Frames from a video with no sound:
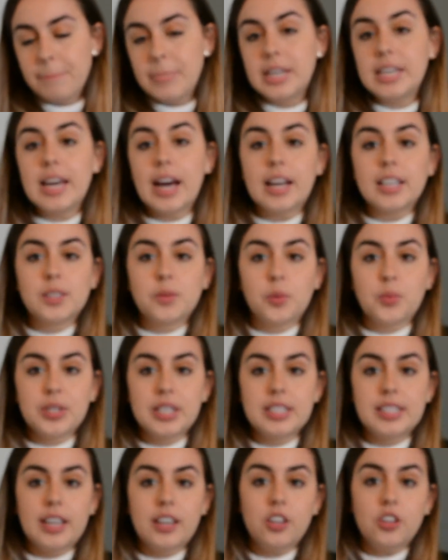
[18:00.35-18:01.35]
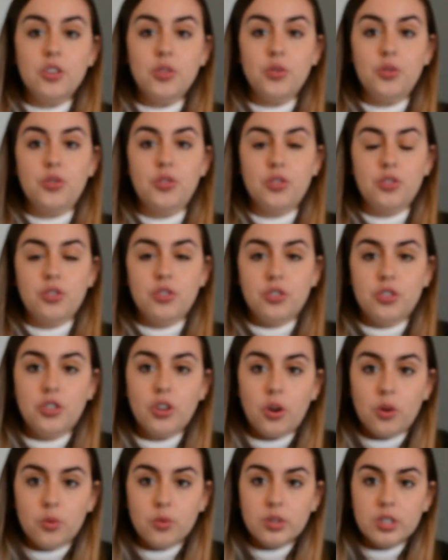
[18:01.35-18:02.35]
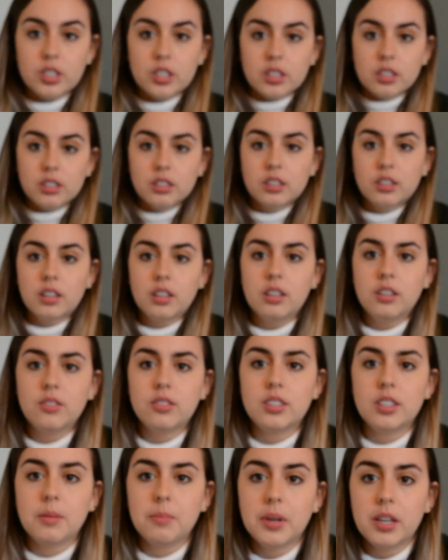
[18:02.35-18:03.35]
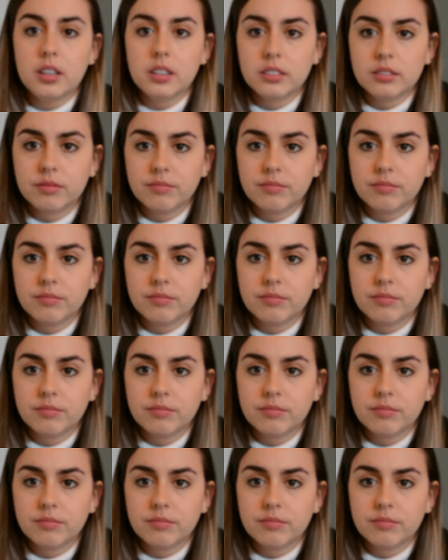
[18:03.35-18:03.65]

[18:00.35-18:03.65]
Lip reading: Yes, what was I saying? You don't, can you see me?